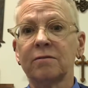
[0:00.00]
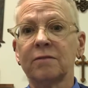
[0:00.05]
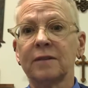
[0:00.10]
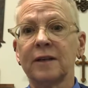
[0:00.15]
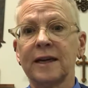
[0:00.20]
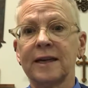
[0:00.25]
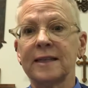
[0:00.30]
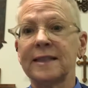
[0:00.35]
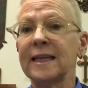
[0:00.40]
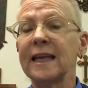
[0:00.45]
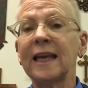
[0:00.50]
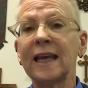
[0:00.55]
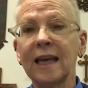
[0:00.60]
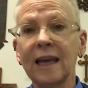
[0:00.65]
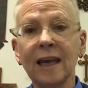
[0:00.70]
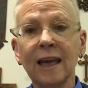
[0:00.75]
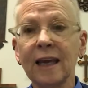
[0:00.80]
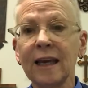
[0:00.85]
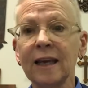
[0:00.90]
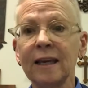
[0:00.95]
as the
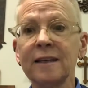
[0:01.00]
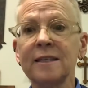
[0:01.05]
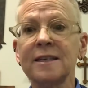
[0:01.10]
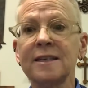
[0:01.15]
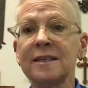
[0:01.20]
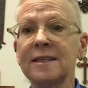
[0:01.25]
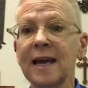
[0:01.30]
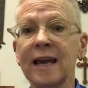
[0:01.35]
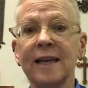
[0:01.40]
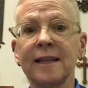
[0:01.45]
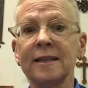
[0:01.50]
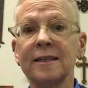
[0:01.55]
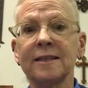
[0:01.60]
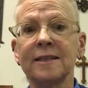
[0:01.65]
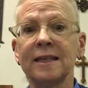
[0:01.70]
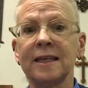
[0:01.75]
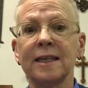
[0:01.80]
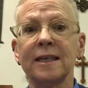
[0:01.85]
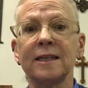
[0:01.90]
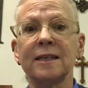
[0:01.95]
king sends
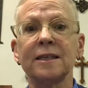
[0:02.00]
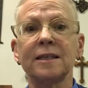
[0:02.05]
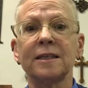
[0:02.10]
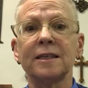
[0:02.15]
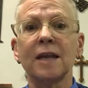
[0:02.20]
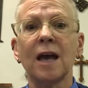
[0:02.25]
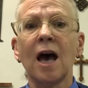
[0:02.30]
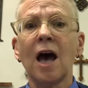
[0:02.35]
his